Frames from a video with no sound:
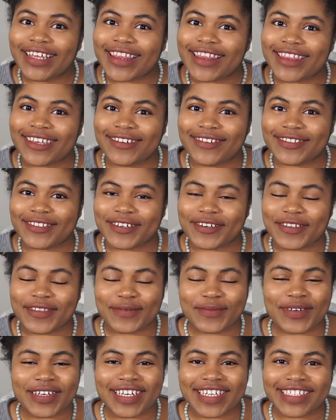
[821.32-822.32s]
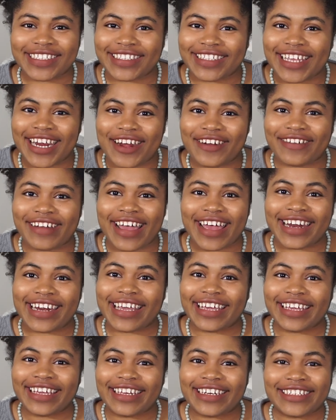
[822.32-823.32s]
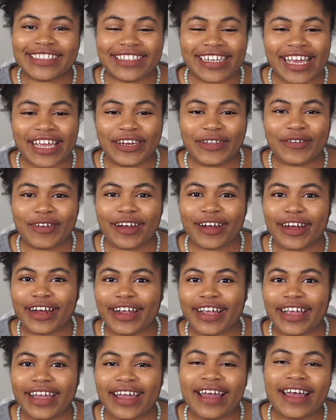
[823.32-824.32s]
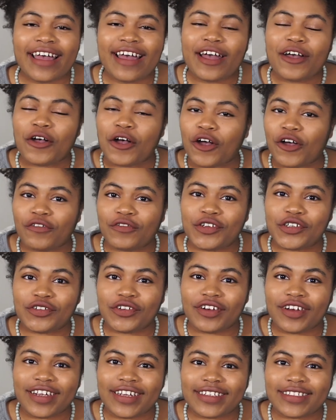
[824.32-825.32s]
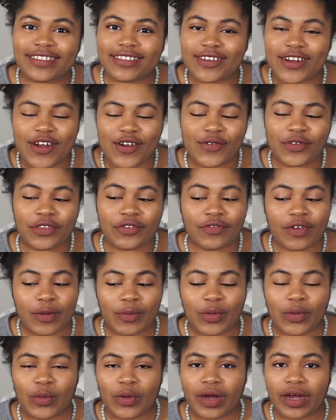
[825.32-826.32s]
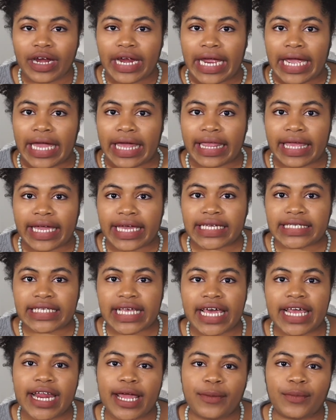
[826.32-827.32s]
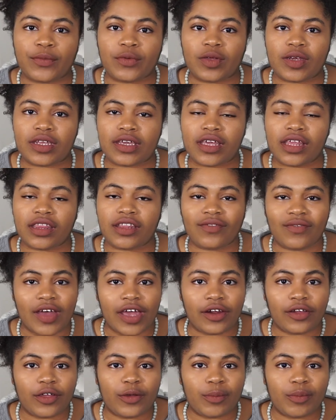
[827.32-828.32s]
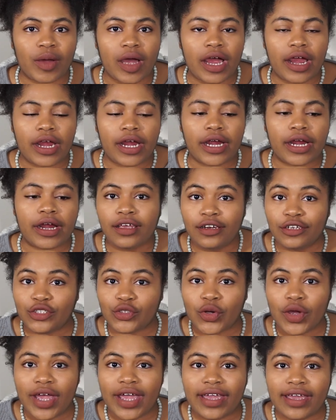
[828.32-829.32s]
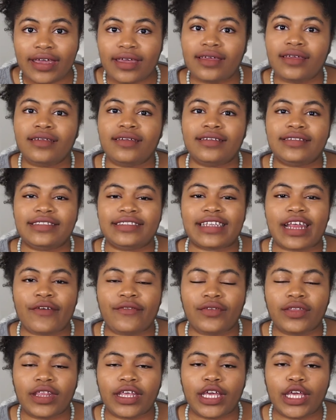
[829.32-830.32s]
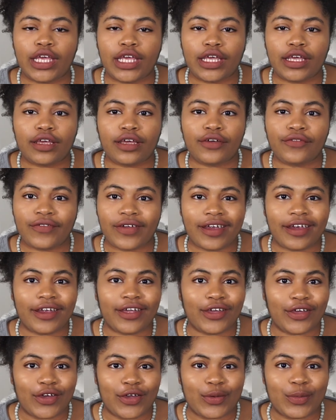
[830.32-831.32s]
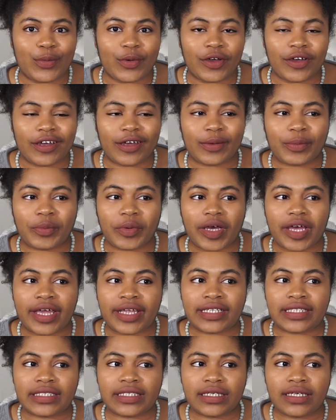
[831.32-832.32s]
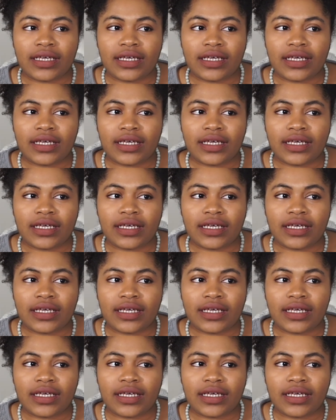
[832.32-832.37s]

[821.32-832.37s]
those are the books that I read in January. Off to a great start with February. Like I said, I'm reading The Final Empire. Enjoying it. It's definitely a very good book, but